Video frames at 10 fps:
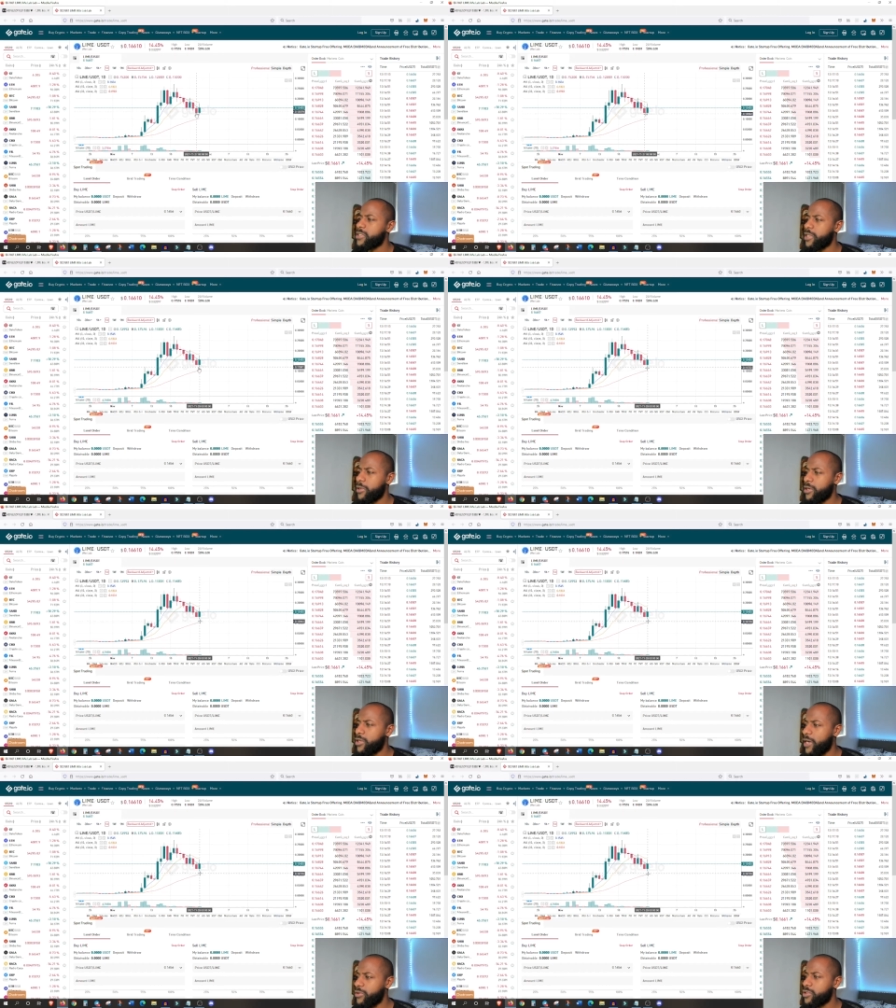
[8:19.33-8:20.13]
So
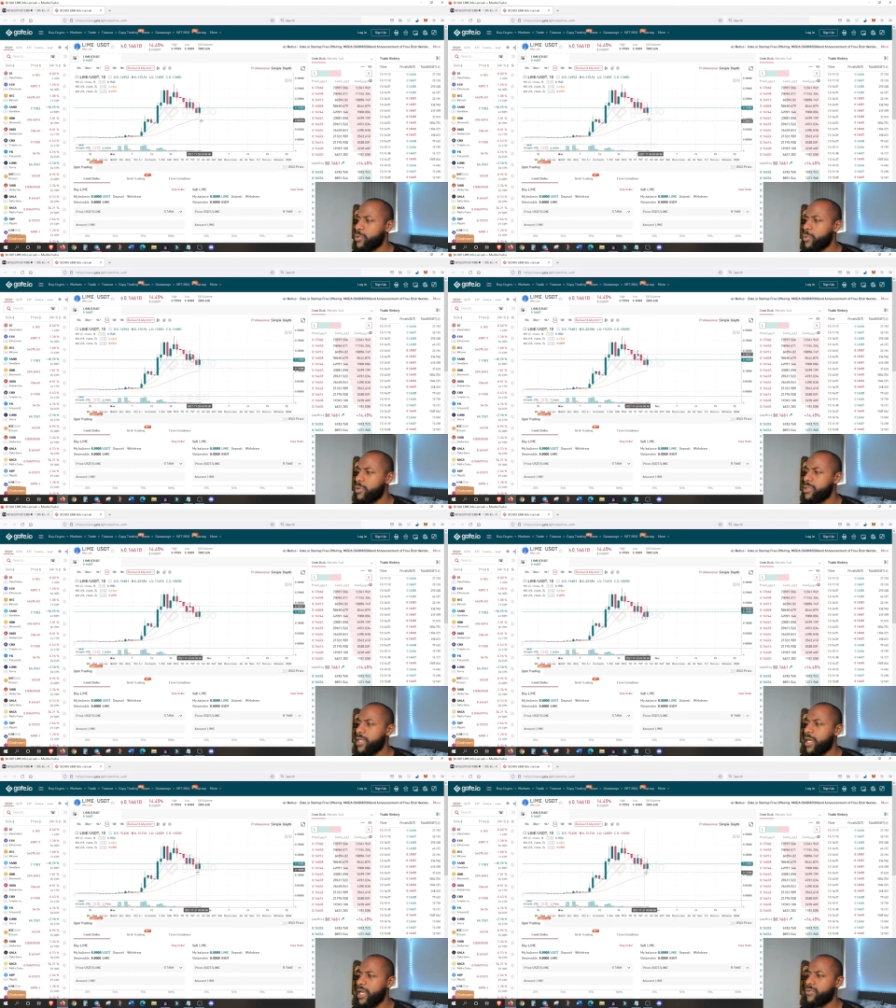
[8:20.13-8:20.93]
it could carry on
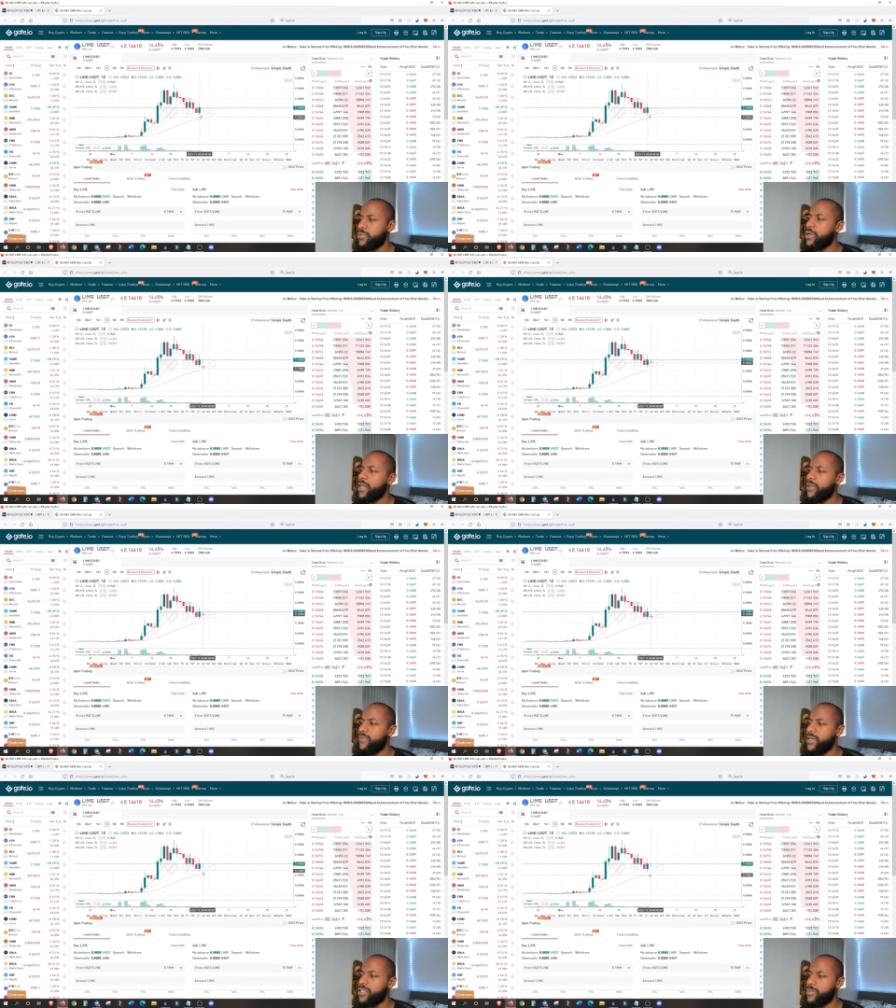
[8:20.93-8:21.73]
towards that level
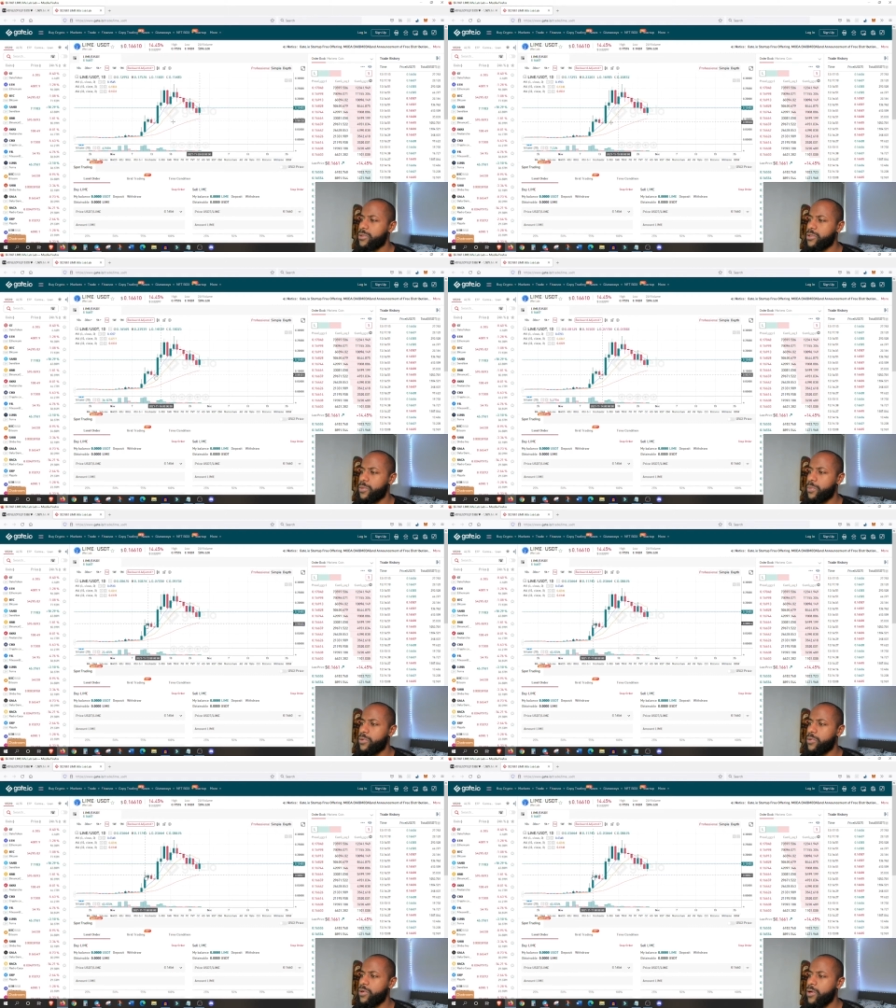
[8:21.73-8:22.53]
and then find some
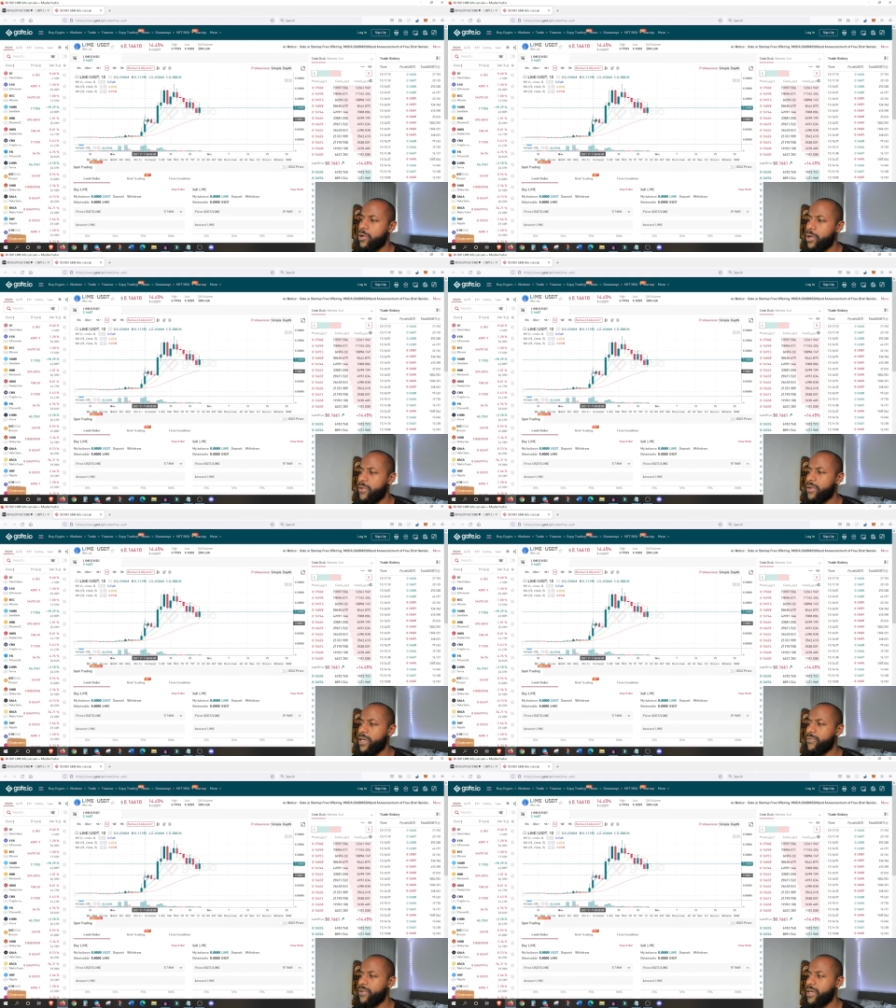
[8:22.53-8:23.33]
support, or
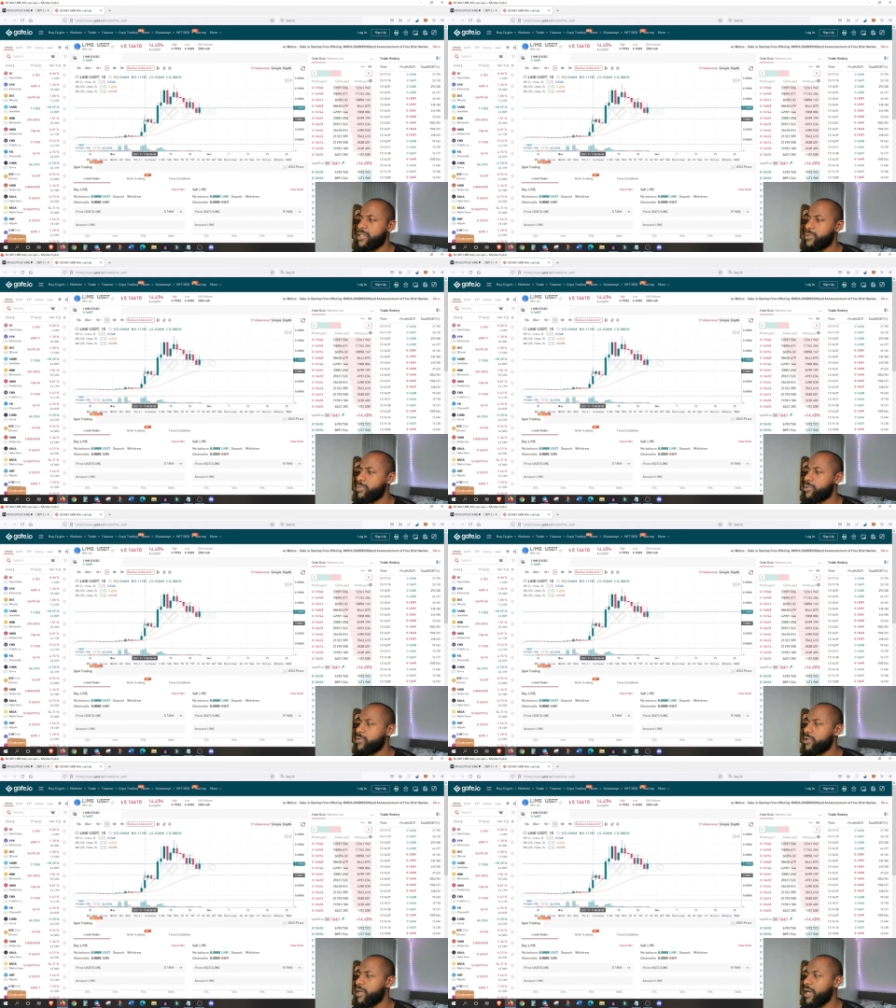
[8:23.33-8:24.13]
even it can find
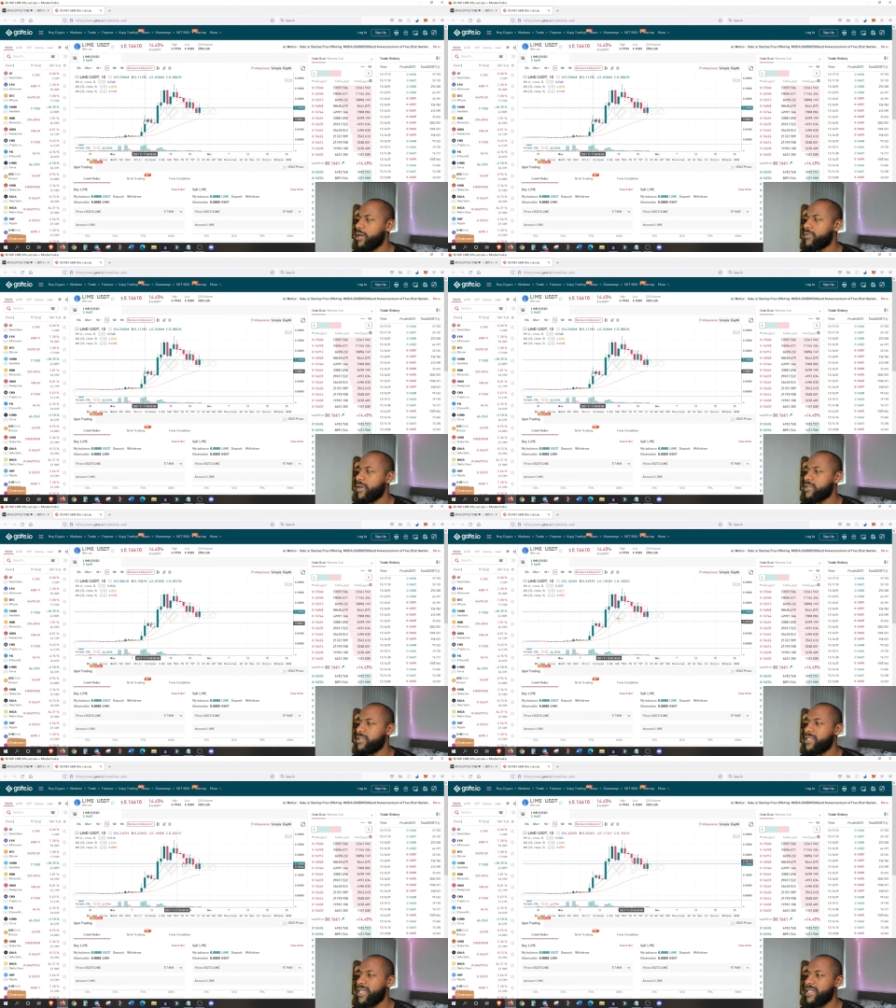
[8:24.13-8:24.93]
support at
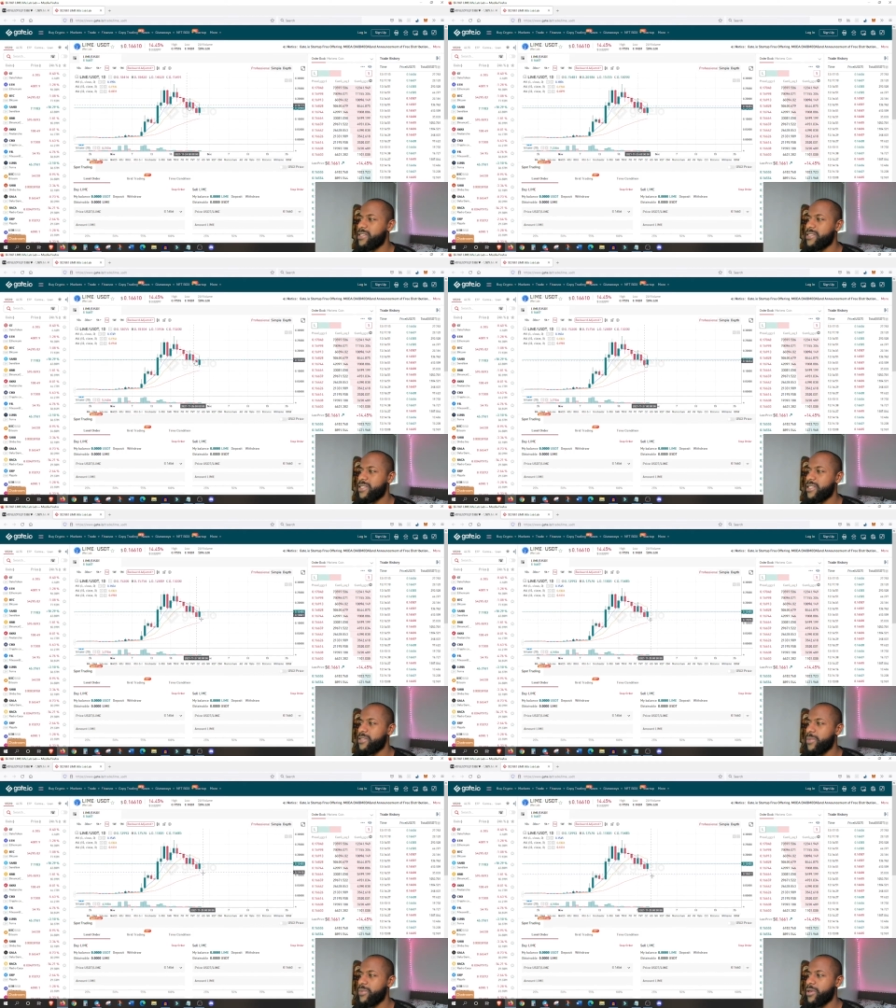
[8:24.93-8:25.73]
around 10
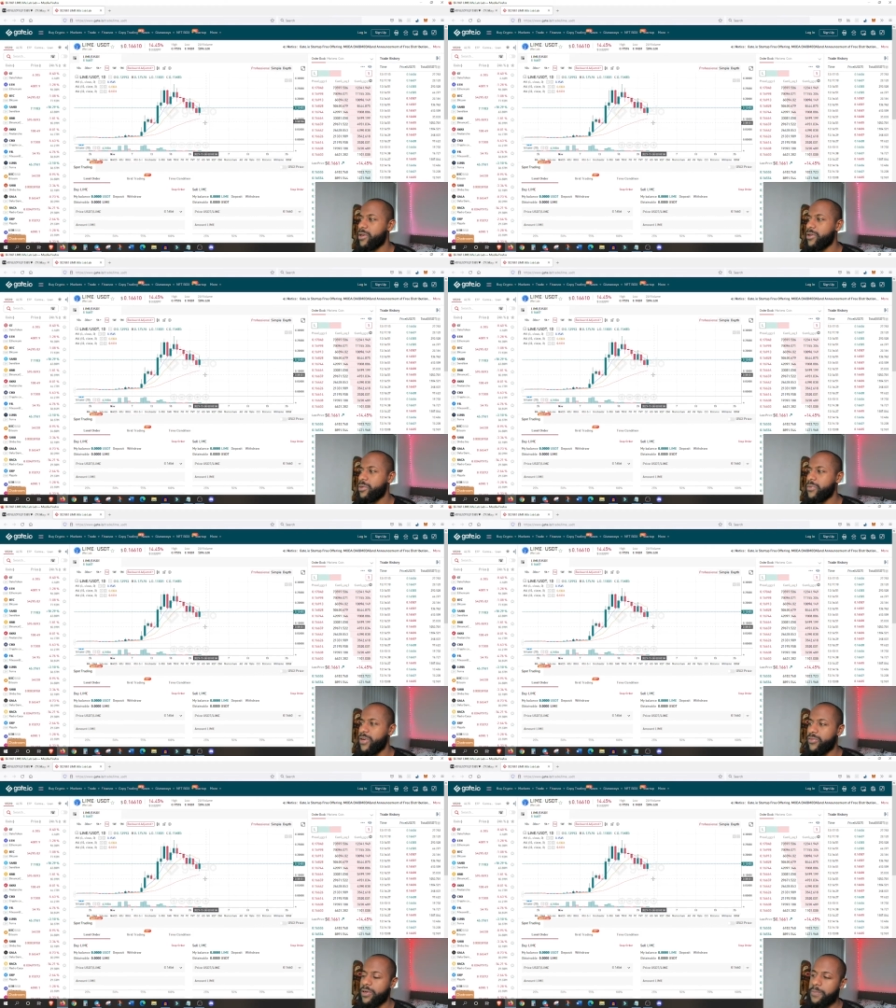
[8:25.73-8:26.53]
cents, maybe go a
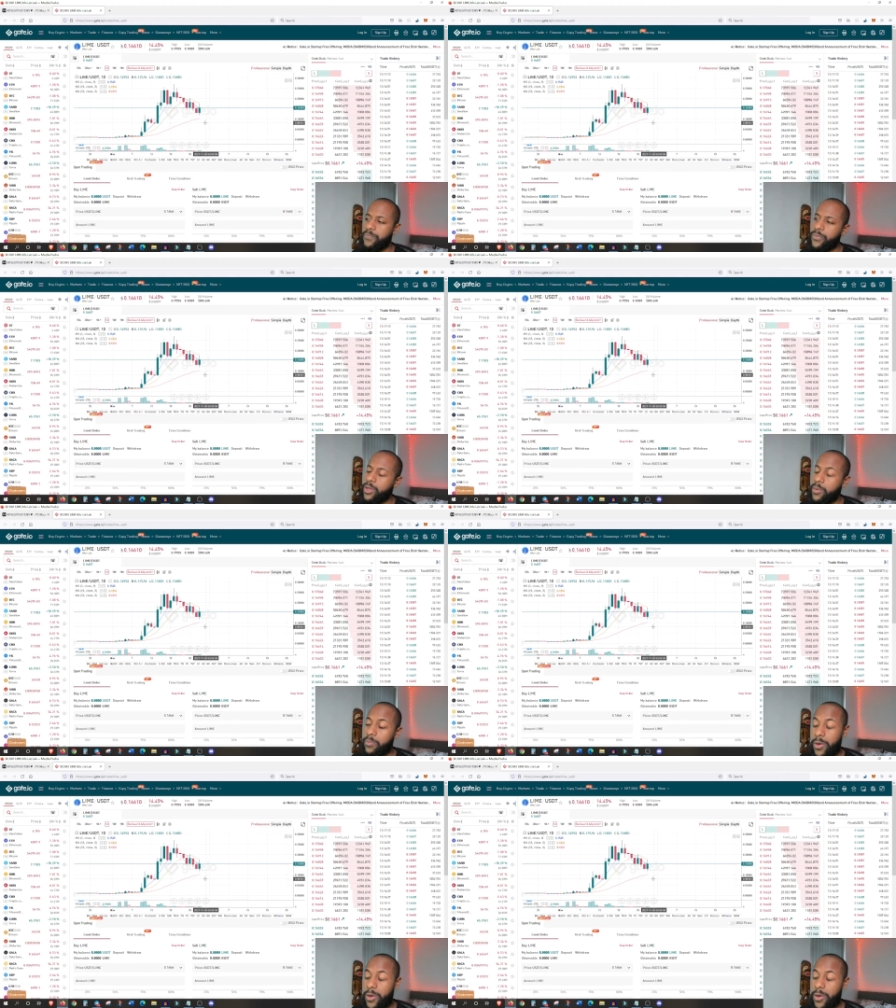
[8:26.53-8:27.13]
little bit further.